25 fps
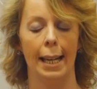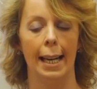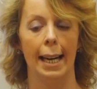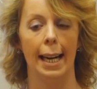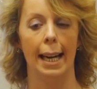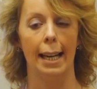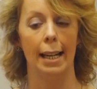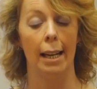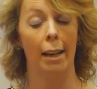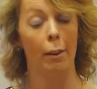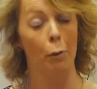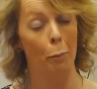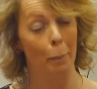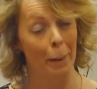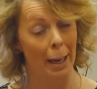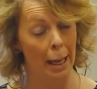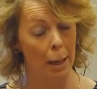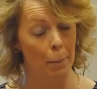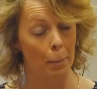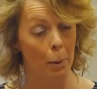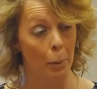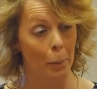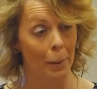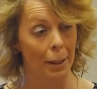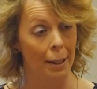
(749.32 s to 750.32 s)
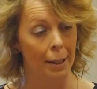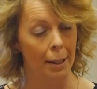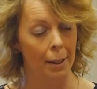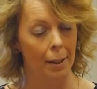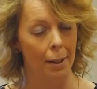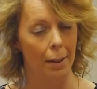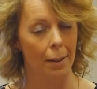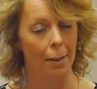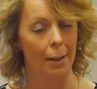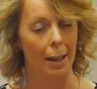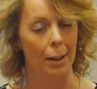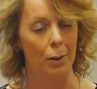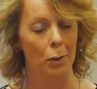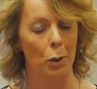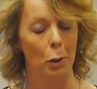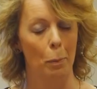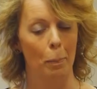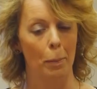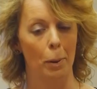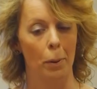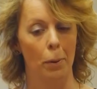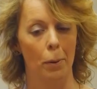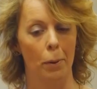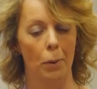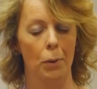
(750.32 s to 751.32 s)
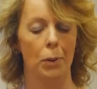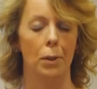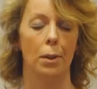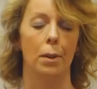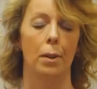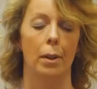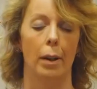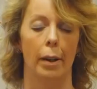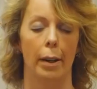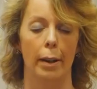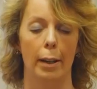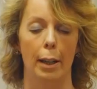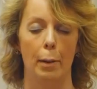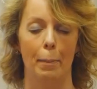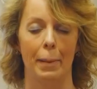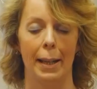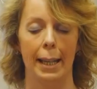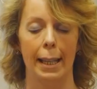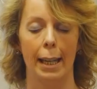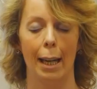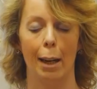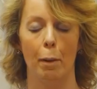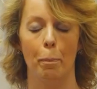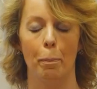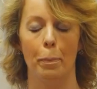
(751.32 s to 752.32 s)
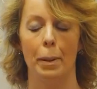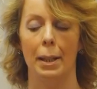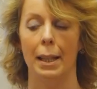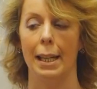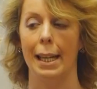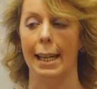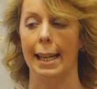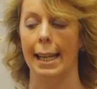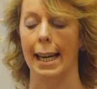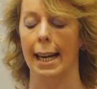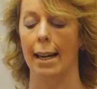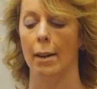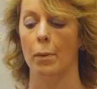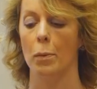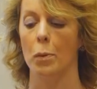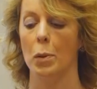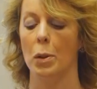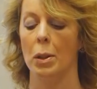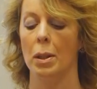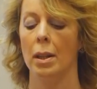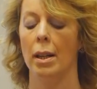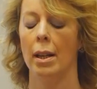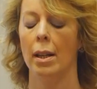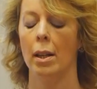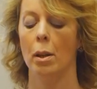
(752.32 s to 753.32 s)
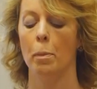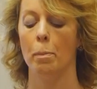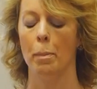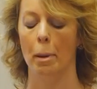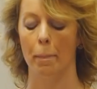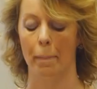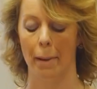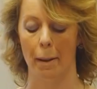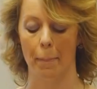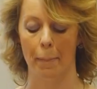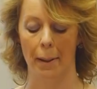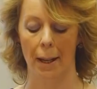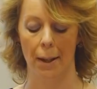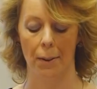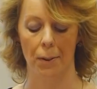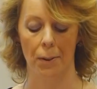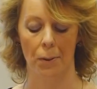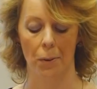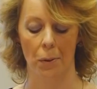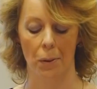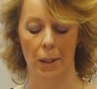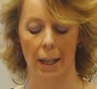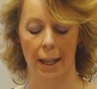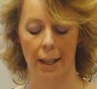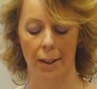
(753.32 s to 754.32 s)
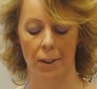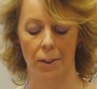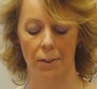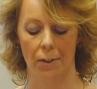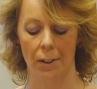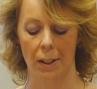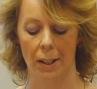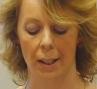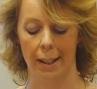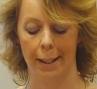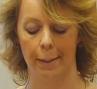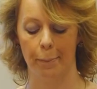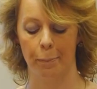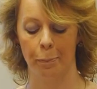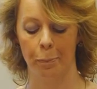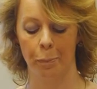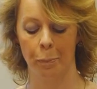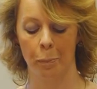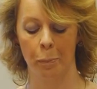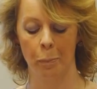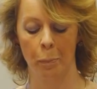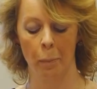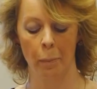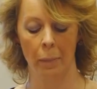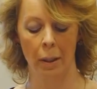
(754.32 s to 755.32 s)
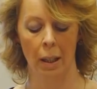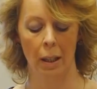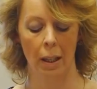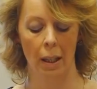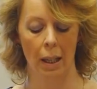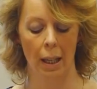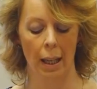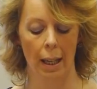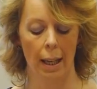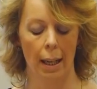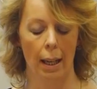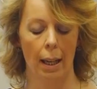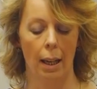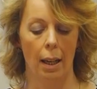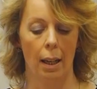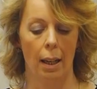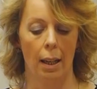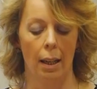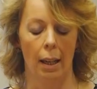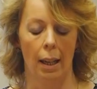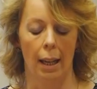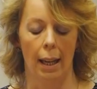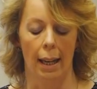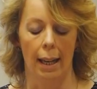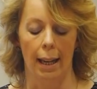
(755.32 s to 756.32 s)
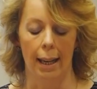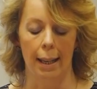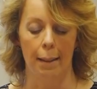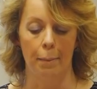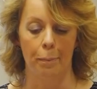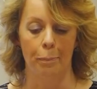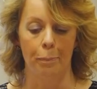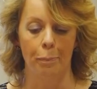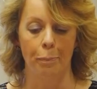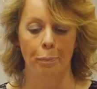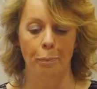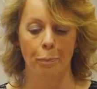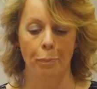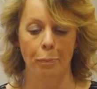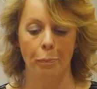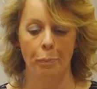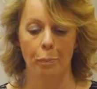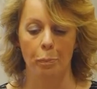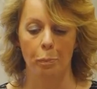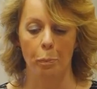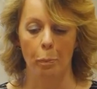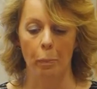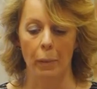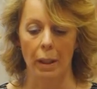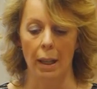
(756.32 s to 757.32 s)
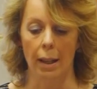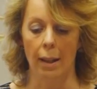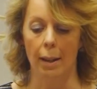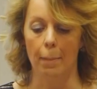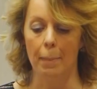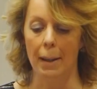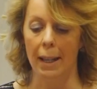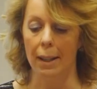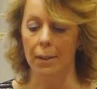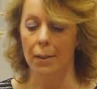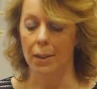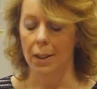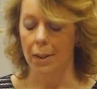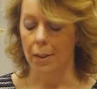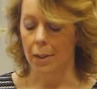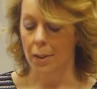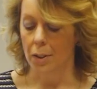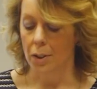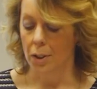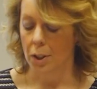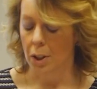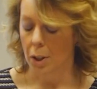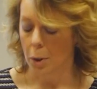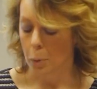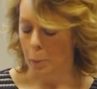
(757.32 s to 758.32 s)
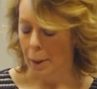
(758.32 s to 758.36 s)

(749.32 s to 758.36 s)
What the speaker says: and have paperwork that supports not only my company accounts, but my personal tax return. Uploaded onto the